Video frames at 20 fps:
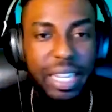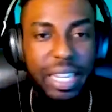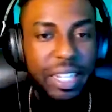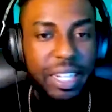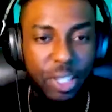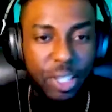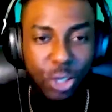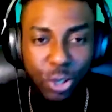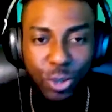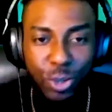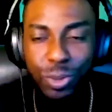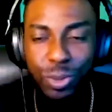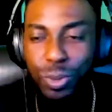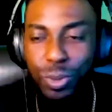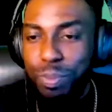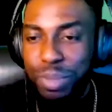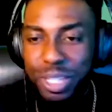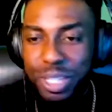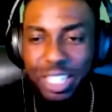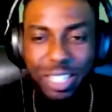Like, you
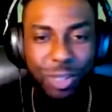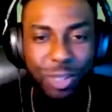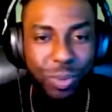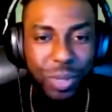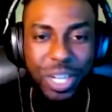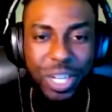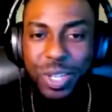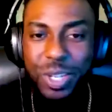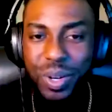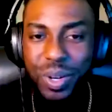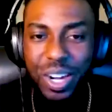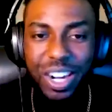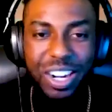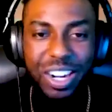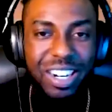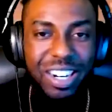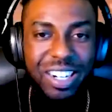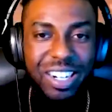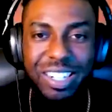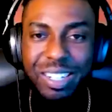being the way you
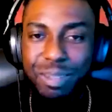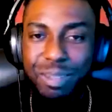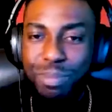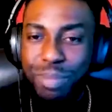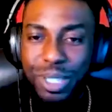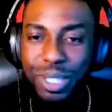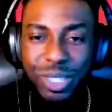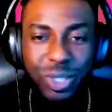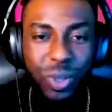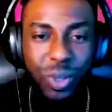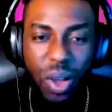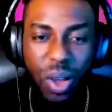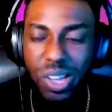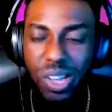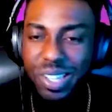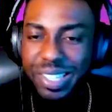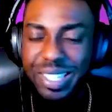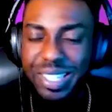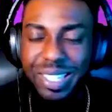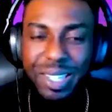are is so
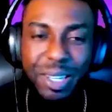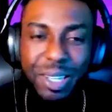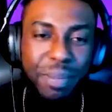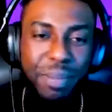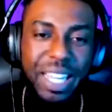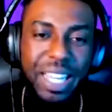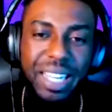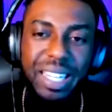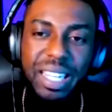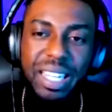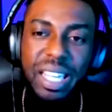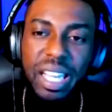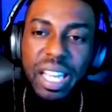awesome. And